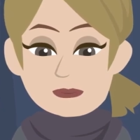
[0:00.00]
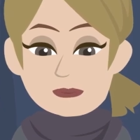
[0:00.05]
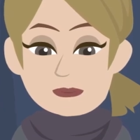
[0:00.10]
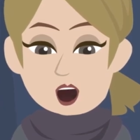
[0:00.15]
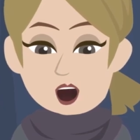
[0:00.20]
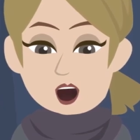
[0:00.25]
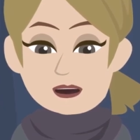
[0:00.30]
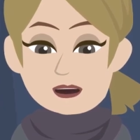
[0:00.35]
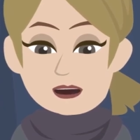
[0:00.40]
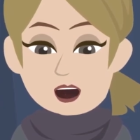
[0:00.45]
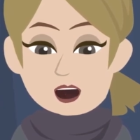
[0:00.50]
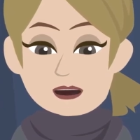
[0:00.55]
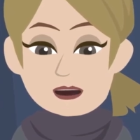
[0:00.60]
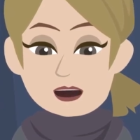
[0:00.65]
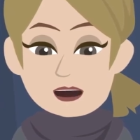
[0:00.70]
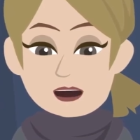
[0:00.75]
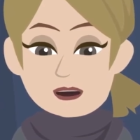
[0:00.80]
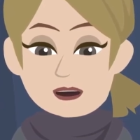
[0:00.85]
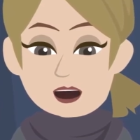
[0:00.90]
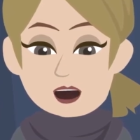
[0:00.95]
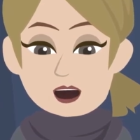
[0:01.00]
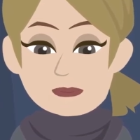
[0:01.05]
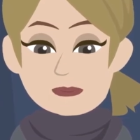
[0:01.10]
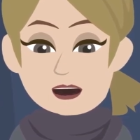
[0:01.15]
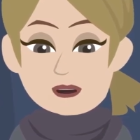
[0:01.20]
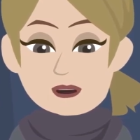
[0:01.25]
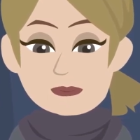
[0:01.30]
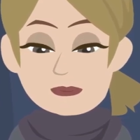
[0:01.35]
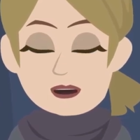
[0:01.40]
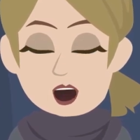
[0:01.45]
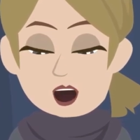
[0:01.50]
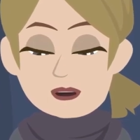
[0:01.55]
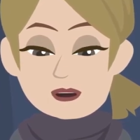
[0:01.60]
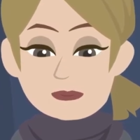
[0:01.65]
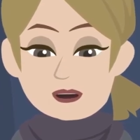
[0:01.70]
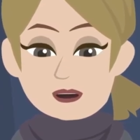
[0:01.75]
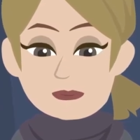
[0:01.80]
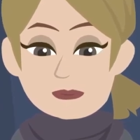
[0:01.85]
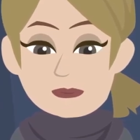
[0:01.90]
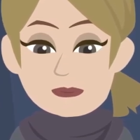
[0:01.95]
underlying, what is the
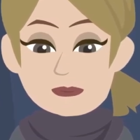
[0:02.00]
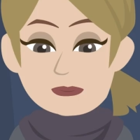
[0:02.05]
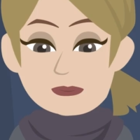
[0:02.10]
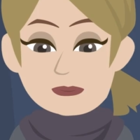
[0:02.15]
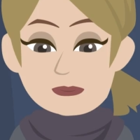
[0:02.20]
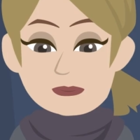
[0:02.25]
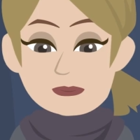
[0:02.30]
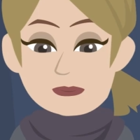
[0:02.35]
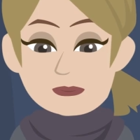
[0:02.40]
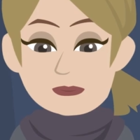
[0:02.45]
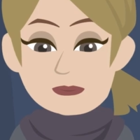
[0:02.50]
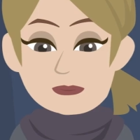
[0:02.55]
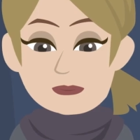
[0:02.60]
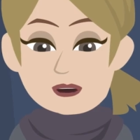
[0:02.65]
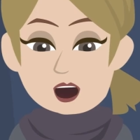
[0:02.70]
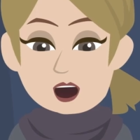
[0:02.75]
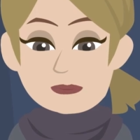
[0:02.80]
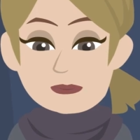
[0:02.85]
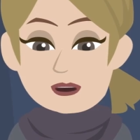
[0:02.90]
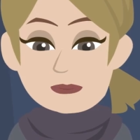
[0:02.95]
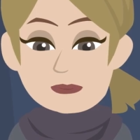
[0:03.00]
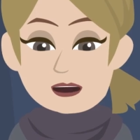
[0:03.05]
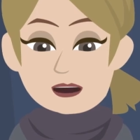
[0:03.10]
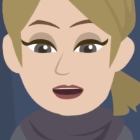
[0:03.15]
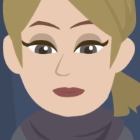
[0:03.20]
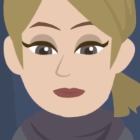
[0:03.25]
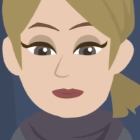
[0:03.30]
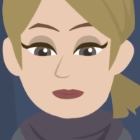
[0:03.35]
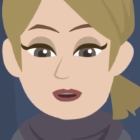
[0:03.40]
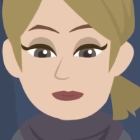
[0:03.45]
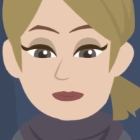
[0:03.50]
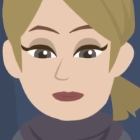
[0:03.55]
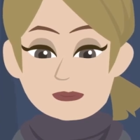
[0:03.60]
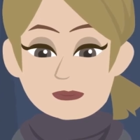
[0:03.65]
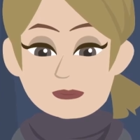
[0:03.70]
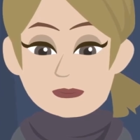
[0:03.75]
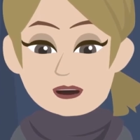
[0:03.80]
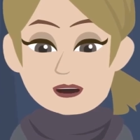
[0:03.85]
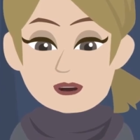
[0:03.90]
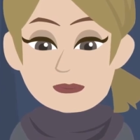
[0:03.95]
basic application
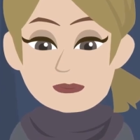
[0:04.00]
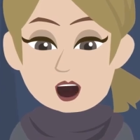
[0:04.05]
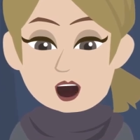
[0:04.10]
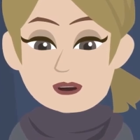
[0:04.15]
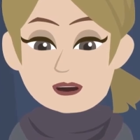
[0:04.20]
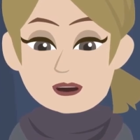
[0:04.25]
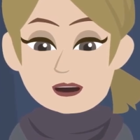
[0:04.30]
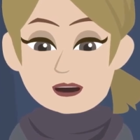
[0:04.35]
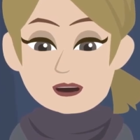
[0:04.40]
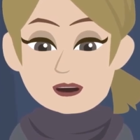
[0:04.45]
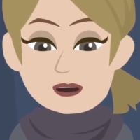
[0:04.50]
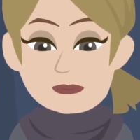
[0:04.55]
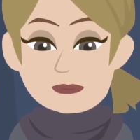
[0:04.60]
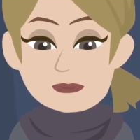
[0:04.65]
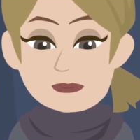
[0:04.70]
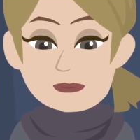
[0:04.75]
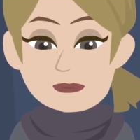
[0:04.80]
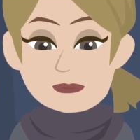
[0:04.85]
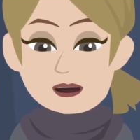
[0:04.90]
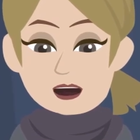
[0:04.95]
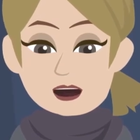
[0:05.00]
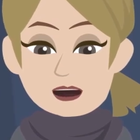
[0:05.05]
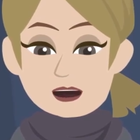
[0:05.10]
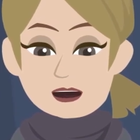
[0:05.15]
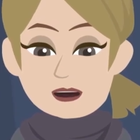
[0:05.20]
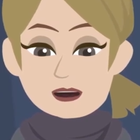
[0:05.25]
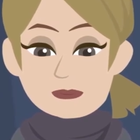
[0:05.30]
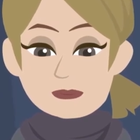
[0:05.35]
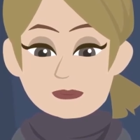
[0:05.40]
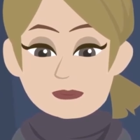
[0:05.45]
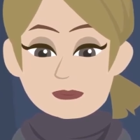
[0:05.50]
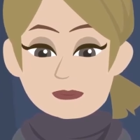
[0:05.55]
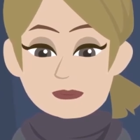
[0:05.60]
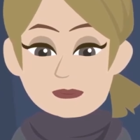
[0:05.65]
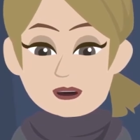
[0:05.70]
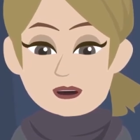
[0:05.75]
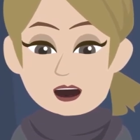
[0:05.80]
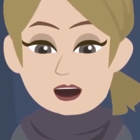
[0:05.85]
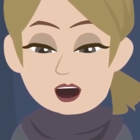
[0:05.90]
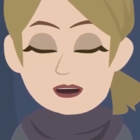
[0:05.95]
of something that you
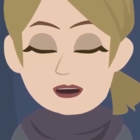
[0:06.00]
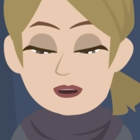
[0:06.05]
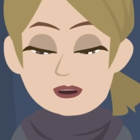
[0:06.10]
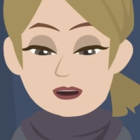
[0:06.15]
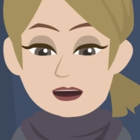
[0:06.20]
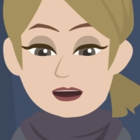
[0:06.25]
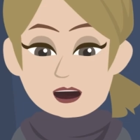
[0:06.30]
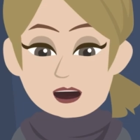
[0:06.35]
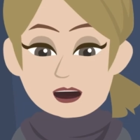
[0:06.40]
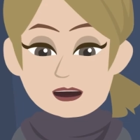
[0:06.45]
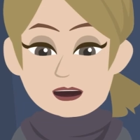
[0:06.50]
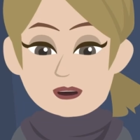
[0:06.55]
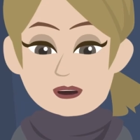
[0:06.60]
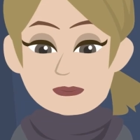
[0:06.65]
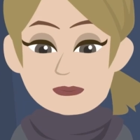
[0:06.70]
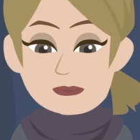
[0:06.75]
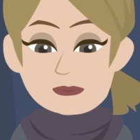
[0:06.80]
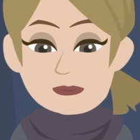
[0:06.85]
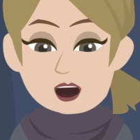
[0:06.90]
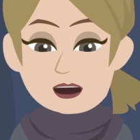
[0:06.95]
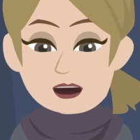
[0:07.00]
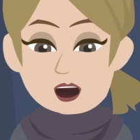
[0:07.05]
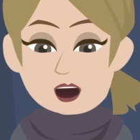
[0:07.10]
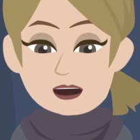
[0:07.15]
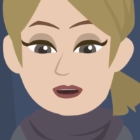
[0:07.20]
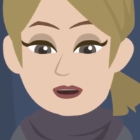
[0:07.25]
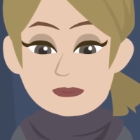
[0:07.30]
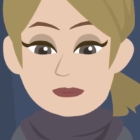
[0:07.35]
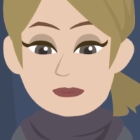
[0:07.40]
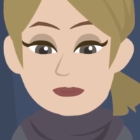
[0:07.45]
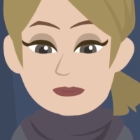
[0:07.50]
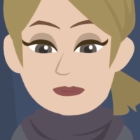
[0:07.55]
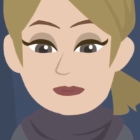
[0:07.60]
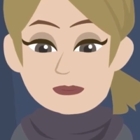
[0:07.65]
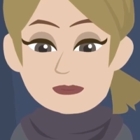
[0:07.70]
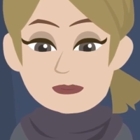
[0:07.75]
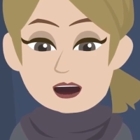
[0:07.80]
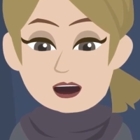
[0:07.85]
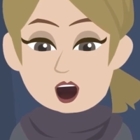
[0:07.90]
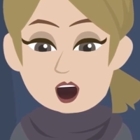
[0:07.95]
can use for
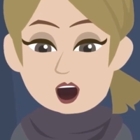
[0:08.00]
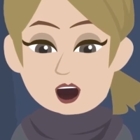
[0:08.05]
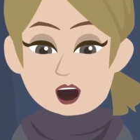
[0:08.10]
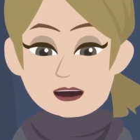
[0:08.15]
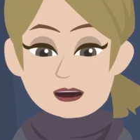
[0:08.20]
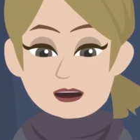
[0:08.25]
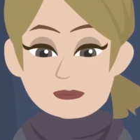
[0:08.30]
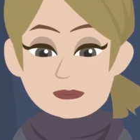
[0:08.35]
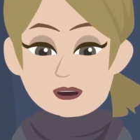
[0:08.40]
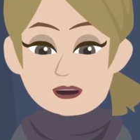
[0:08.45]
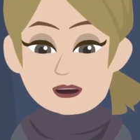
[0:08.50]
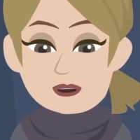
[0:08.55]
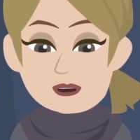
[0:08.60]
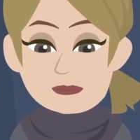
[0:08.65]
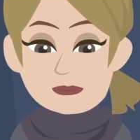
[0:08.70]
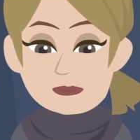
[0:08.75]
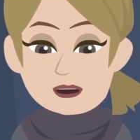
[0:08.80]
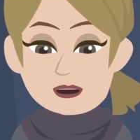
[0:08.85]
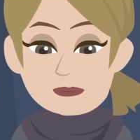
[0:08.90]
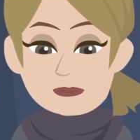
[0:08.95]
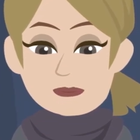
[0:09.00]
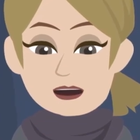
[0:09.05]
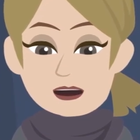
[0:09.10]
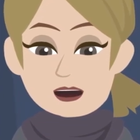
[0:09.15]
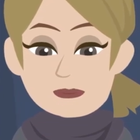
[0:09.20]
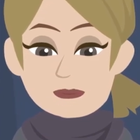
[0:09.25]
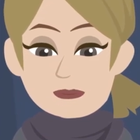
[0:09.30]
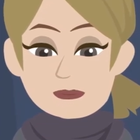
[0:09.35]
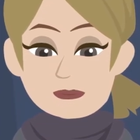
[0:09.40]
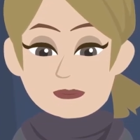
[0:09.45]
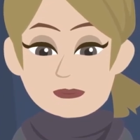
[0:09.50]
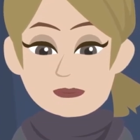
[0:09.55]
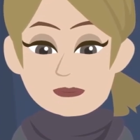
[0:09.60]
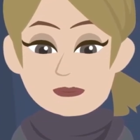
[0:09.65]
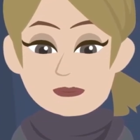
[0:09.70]
meaningful expansion?